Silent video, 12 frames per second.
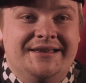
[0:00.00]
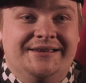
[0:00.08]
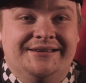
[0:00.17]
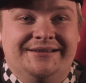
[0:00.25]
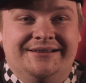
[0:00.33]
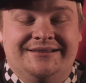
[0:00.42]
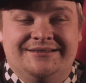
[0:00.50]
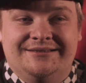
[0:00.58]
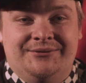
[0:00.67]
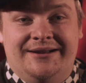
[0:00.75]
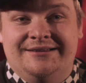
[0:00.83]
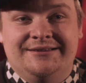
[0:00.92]
It's
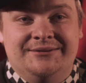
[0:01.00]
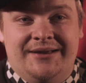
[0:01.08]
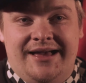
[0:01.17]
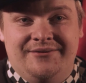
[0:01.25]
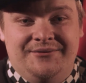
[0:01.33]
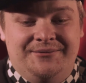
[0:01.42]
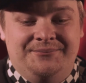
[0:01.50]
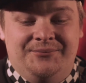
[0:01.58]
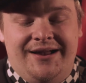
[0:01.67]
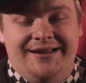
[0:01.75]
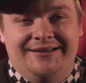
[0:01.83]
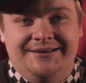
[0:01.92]
crazy to have a
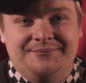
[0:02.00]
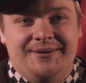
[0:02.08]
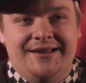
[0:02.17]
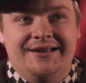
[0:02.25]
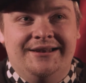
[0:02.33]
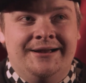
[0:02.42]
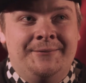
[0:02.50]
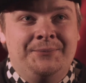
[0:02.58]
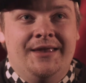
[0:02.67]
pride in Pajala.